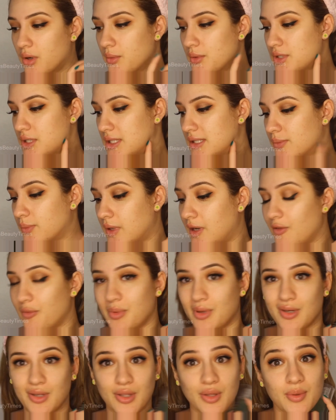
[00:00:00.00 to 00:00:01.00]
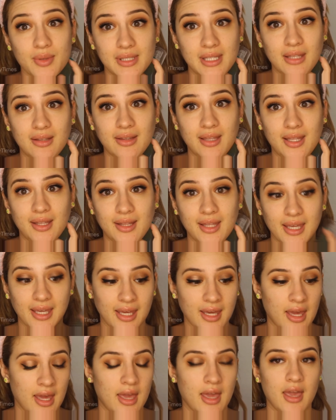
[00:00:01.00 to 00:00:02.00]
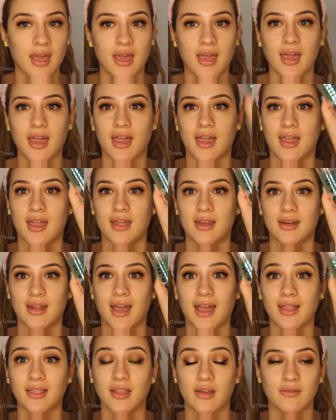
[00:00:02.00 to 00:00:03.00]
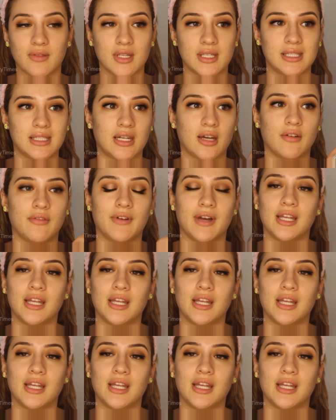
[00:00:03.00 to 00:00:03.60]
which is what I've been using lately, and I love this stuff.